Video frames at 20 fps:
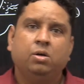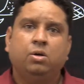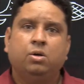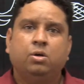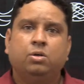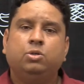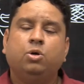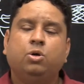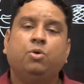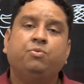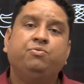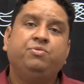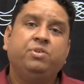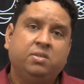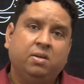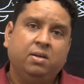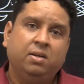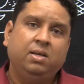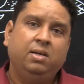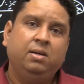So
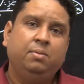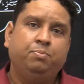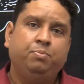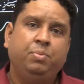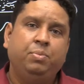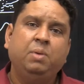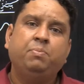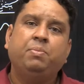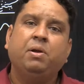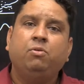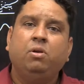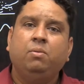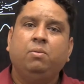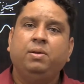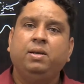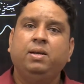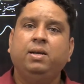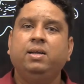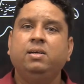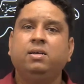obviously people will be
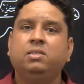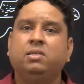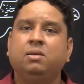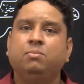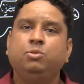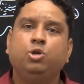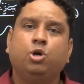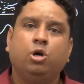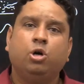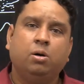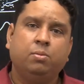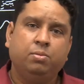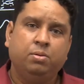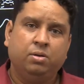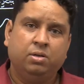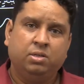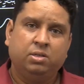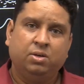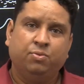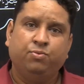needing some job,
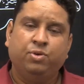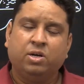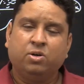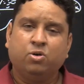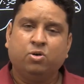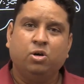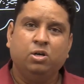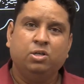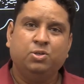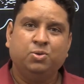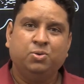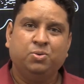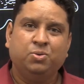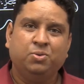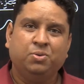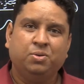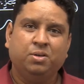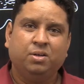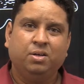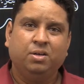some work also.
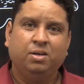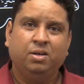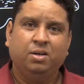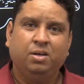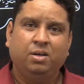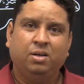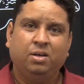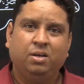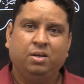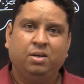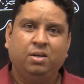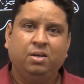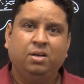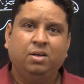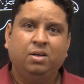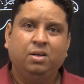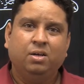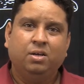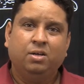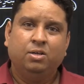
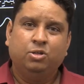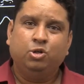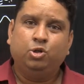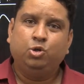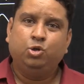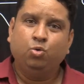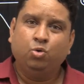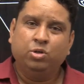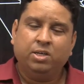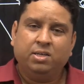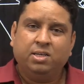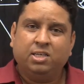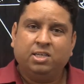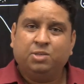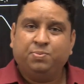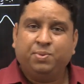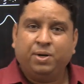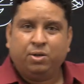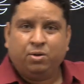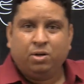So choosing this
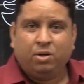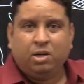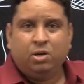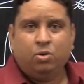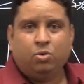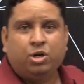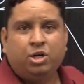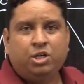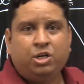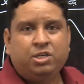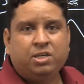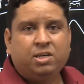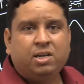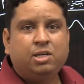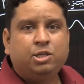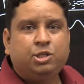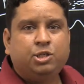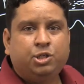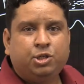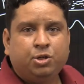particular location
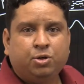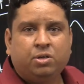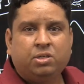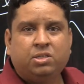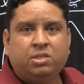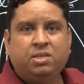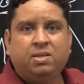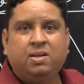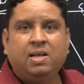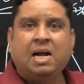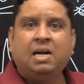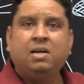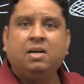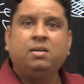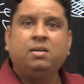ensures that